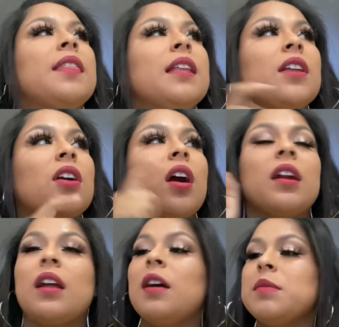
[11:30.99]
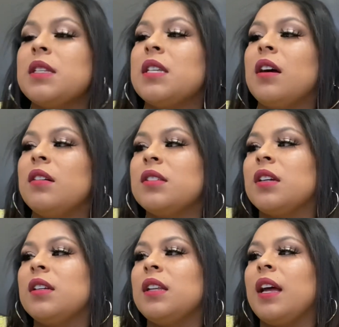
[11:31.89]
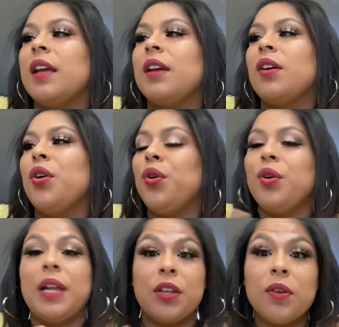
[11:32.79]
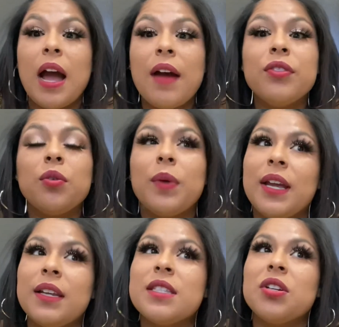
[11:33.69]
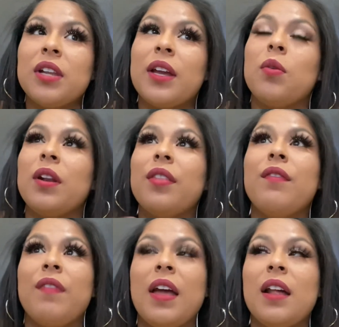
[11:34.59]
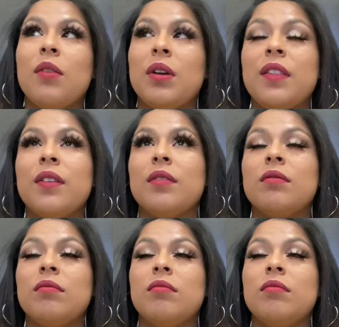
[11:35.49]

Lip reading: Then the guard comes and tells her, like, oh, like, you have to wait until like one of the